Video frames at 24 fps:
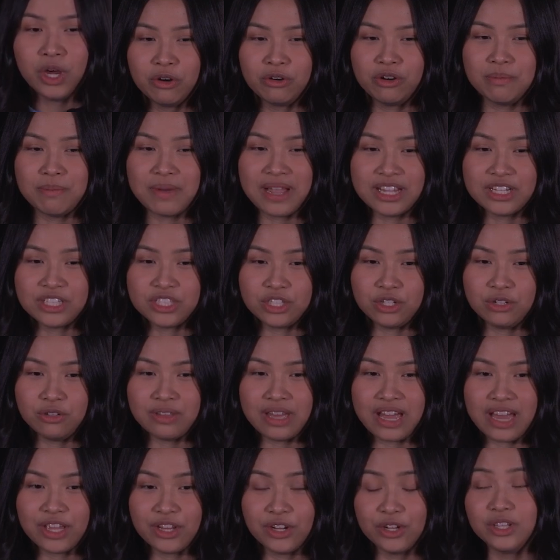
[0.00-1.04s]
remind you
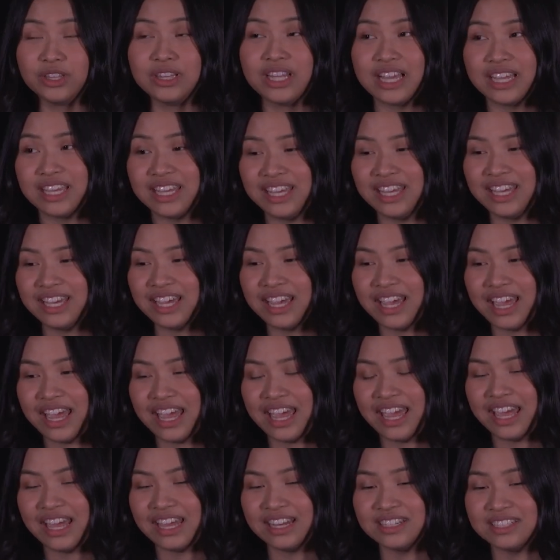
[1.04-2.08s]
that you're lucky
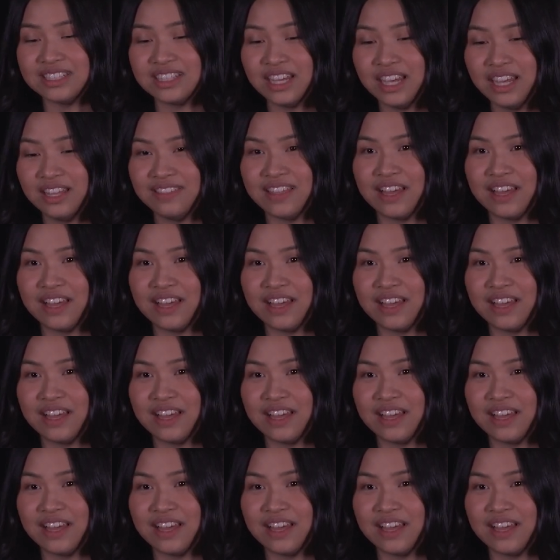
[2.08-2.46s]
and